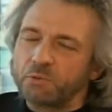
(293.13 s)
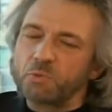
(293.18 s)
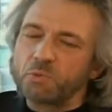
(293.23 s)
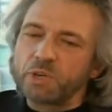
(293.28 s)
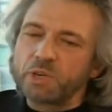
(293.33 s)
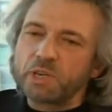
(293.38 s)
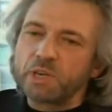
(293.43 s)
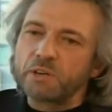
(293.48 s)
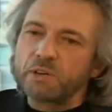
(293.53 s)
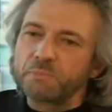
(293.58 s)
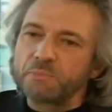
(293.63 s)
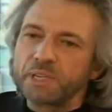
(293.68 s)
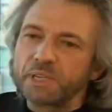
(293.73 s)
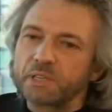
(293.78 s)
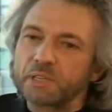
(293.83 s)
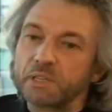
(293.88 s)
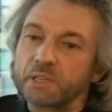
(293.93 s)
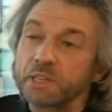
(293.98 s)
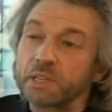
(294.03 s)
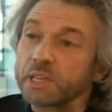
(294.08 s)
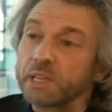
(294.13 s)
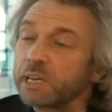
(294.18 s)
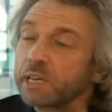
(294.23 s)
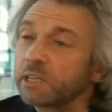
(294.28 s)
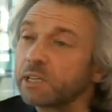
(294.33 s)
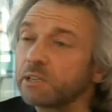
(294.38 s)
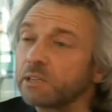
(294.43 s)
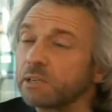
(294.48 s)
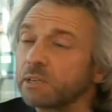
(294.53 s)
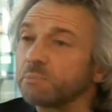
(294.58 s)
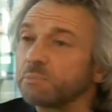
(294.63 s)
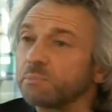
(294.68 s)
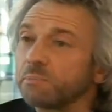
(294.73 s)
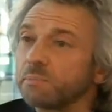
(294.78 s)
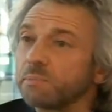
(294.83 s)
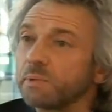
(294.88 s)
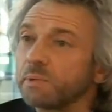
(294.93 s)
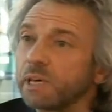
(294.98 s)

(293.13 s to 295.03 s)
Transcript: we have been led and,